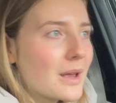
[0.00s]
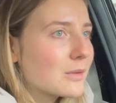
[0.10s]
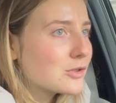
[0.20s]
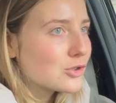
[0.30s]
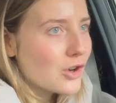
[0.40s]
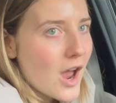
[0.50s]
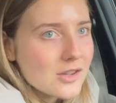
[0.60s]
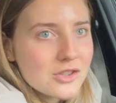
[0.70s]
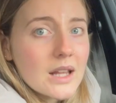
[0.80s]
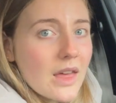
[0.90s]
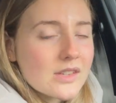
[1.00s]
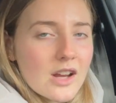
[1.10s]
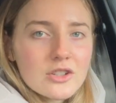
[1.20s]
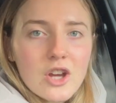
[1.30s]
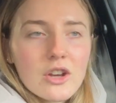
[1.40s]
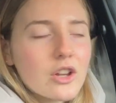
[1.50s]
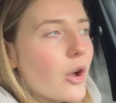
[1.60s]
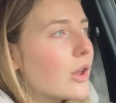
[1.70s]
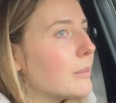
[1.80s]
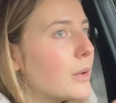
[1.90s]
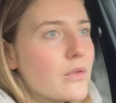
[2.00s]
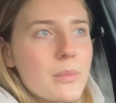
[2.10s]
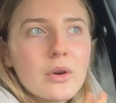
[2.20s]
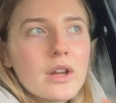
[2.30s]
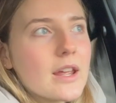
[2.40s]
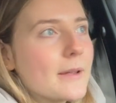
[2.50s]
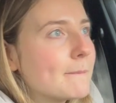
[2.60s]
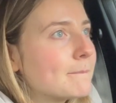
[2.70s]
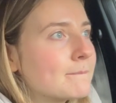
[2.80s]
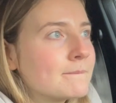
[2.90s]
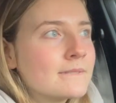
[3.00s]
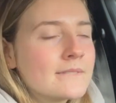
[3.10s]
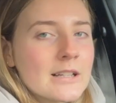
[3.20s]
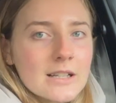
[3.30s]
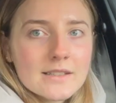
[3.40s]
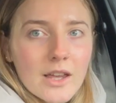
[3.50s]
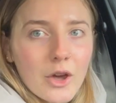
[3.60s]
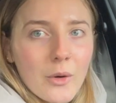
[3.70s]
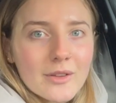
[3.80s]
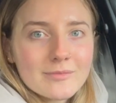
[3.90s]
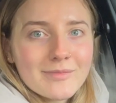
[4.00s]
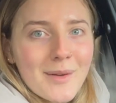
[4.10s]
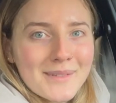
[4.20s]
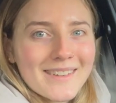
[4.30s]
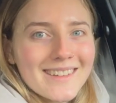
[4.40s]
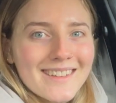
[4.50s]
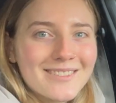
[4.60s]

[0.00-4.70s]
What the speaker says: able to stretch, get the serotonin going, move your body. Let's get going. I'm excited.